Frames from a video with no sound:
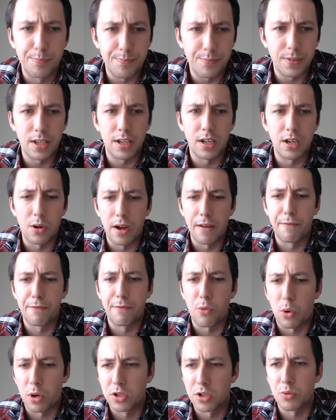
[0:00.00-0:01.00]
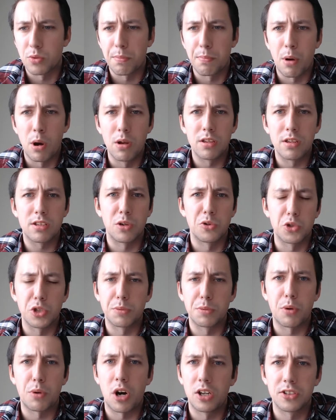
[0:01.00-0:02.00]
enforced with
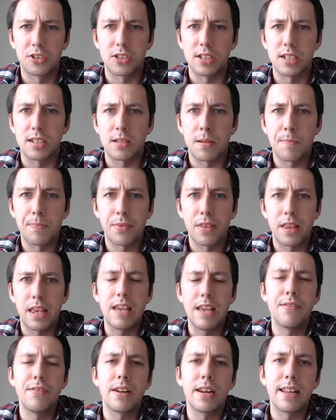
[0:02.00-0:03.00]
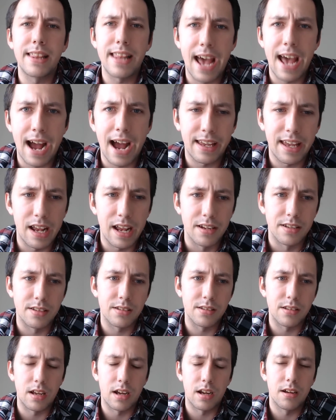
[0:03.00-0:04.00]
socialist policies. Even in that case,
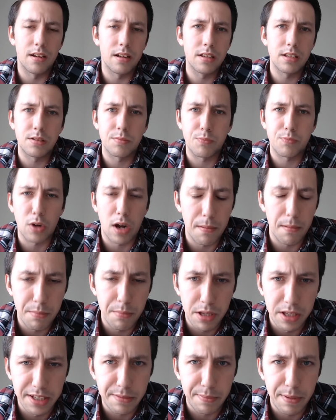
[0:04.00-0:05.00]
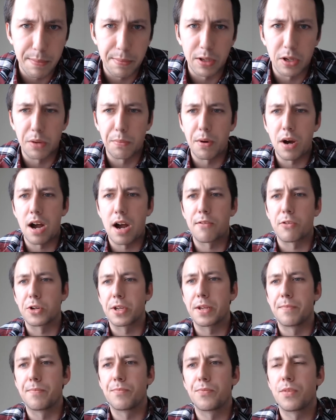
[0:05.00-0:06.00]
it's brought millions of people out of poverty.
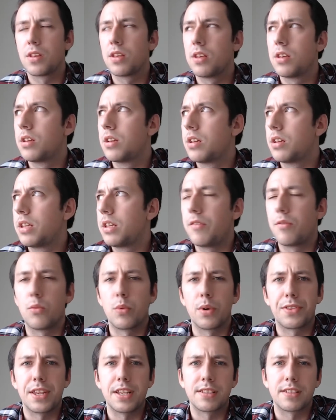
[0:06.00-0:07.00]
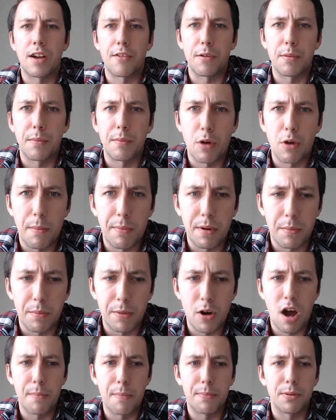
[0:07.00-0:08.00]
Even with these government propped up
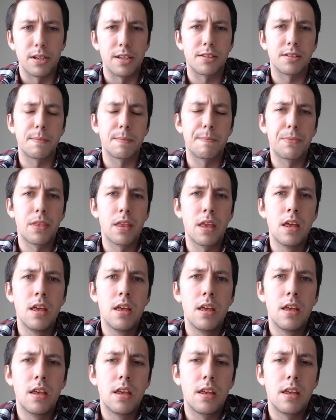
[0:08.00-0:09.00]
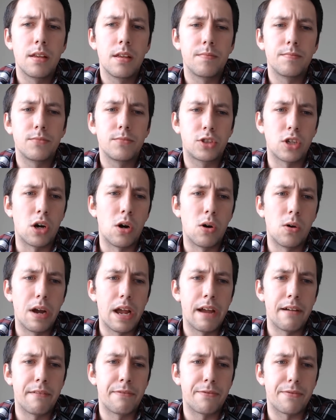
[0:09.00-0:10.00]
monopolies. So
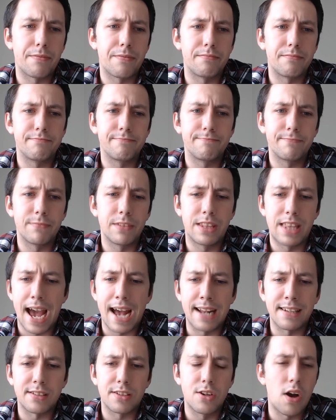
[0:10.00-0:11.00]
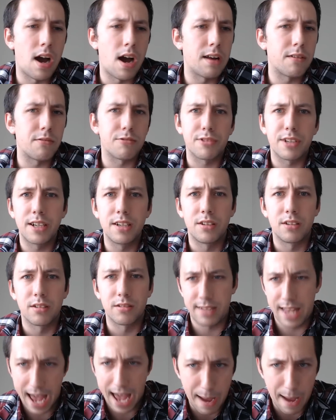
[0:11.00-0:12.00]
if that's not real
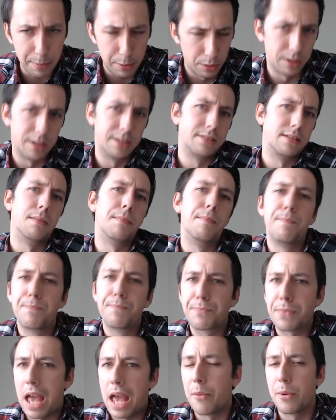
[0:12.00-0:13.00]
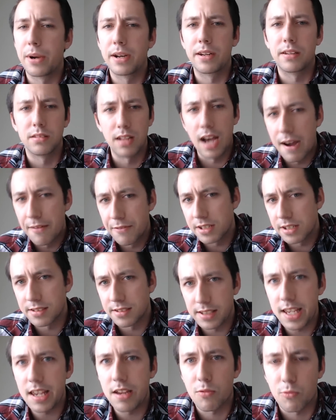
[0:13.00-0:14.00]
capitalism, I would love to
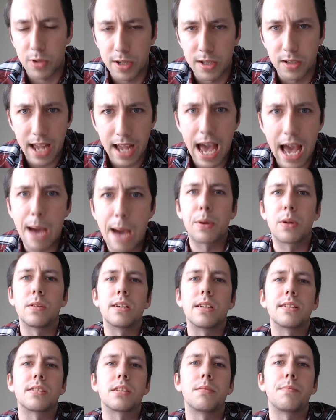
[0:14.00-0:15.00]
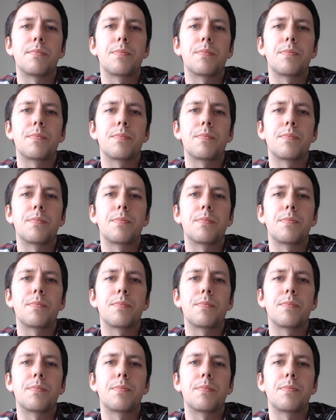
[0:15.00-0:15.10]
see real capitalism.